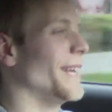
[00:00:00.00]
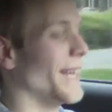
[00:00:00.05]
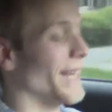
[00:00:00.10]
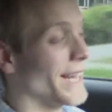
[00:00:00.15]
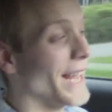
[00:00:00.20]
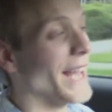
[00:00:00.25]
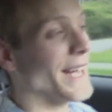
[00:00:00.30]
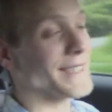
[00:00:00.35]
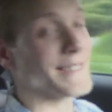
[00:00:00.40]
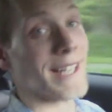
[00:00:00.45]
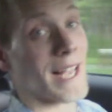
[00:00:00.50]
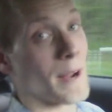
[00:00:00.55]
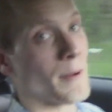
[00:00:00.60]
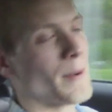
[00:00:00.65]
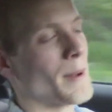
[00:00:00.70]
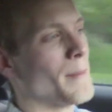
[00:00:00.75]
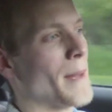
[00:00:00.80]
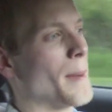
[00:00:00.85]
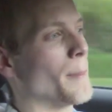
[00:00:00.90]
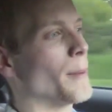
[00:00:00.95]
Yes, I
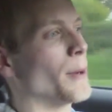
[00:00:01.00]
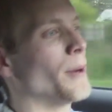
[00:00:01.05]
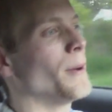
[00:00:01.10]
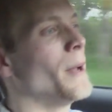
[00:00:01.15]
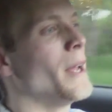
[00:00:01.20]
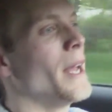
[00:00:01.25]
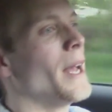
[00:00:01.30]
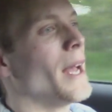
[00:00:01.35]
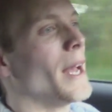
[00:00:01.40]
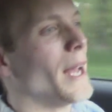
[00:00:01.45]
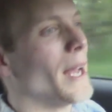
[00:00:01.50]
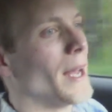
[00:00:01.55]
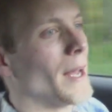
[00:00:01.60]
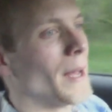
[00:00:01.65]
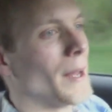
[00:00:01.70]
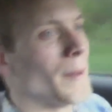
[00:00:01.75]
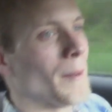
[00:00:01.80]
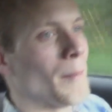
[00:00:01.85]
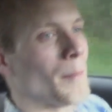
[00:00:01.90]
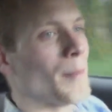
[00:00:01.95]
remember.
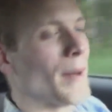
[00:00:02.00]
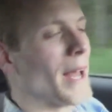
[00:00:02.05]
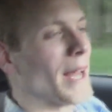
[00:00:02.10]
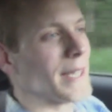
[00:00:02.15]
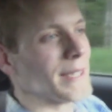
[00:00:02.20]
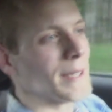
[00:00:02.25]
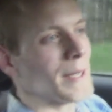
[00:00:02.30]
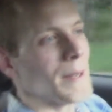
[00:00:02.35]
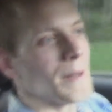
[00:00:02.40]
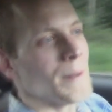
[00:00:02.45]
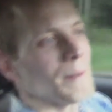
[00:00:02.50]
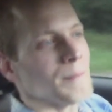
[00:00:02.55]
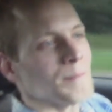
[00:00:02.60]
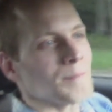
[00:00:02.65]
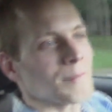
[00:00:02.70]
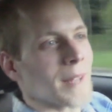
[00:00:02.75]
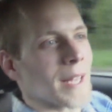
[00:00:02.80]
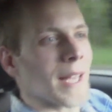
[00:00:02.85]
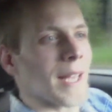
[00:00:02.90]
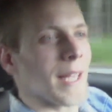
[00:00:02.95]
But
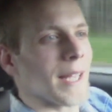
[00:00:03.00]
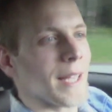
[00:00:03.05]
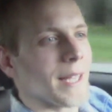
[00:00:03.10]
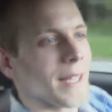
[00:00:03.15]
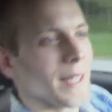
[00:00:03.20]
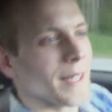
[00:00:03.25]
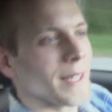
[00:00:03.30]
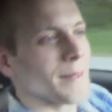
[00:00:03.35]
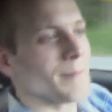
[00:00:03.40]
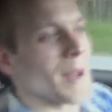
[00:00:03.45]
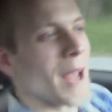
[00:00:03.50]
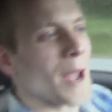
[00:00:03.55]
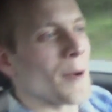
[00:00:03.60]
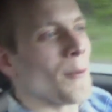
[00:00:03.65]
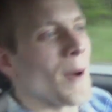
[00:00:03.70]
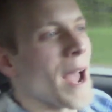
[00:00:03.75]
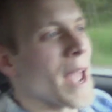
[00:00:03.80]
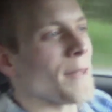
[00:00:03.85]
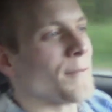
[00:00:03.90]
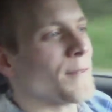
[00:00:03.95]
my
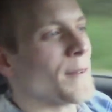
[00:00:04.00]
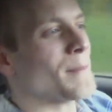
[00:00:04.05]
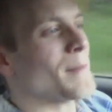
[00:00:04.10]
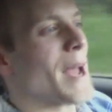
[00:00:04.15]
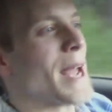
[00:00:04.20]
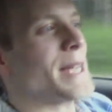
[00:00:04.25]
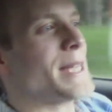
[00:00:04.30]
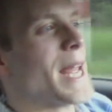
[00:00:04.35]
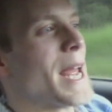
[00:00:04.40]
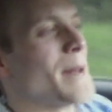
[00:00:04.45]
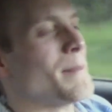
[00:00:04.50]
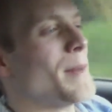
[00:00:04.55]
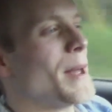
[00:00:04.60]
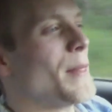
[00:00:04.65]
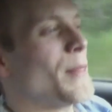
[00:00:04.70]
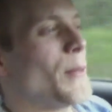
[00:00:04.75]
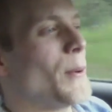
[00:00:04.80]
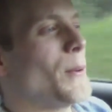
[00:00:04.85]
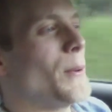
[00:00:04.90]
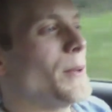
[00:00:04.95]
wife and my
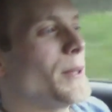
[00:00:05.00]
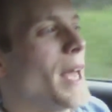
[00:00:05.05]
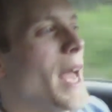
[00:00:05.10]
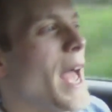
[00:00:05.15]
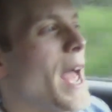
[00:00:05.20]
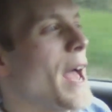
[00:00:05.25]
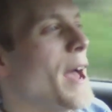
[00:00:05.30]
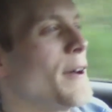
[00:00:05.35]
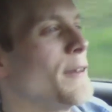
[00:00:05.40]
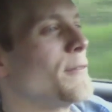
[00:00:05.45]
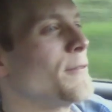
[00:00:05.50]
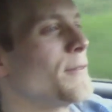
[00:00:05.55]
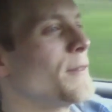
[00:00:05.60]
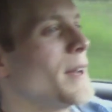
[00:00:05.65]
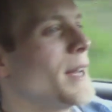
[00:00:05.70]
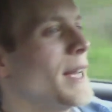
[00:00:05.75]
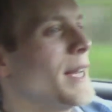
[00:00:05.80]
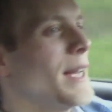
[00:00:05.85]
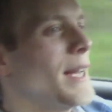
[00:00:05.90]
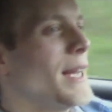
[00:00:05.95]
10-month-old have
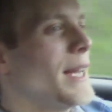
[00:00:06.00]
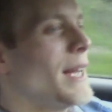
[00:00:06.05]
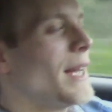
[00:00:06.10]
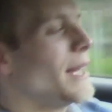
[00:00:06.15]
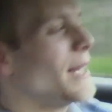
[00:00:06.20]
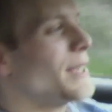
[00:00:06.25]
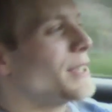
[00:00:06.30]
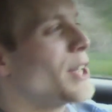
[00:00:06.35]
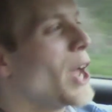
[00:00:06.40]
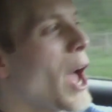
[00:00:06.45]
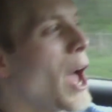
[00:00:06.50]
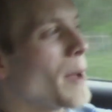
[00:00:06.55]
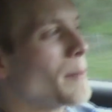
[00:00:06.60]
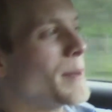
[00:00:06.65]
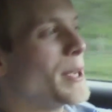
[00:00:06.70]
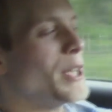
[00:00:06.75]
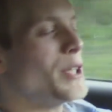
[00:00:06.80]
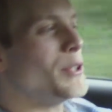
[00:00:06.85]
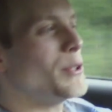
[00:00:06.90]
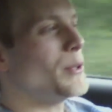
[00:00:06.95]
taught
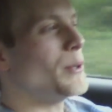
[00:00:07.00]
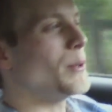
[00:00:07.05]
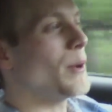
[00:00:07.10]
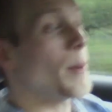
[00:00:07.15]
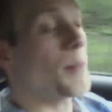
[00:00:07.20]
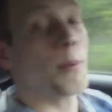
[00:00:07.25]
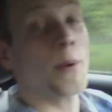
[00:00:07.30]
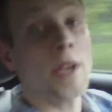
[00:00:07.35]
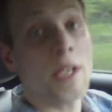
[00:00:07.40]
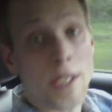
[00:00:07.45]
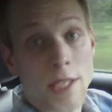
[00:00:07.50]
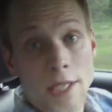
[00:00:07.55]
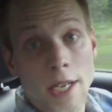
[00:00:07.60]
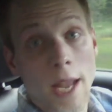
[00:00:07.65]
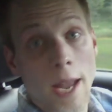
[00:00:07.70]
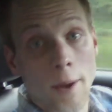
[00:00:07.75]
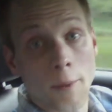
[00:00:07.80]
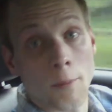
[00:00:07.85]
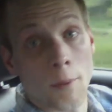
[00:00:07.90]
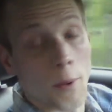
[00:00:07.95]
me to
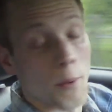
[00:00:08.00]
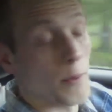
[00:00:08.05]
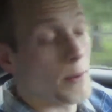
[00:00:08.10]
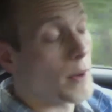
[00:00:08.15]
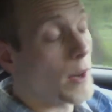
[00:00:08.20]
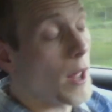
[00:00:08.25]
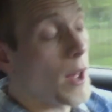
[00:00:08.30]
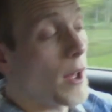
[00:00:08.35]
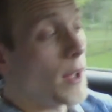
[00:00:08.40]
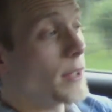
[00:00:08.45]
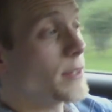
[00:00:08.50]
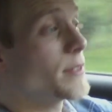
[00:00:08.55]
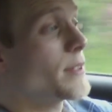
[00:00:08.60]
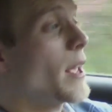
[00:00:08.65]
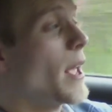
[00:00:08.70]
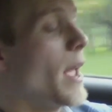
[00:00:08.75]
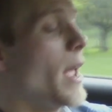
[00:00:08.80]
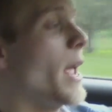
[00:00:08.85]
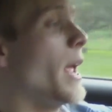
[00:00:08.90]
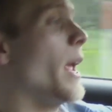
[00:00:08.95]
appreciate road laws
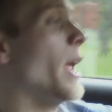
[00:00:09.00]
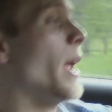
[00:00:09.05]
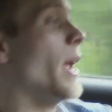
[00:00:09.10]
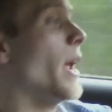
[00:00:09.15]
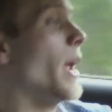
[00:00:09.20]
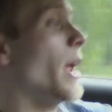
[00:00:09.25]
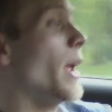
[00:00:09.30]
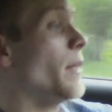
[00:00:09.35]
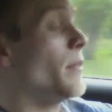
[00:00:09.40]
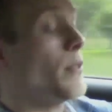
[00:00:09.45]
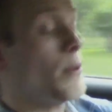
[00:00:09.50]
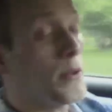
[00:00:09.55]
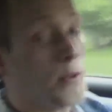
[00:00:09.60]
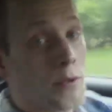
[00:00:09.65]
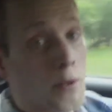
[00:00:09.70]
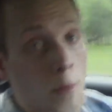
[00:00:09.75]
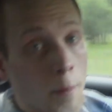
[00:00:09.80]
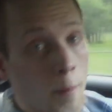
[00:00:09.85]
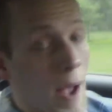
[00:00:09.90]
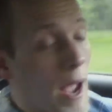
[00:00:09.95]
and those
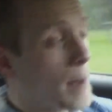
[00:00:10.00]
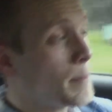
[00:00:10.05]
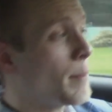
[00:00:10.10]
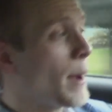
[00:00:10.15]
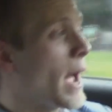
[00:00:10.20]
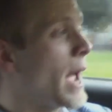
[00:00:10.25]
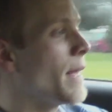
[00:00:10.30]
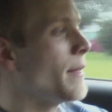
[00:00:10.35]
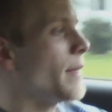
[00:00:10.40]
who abide by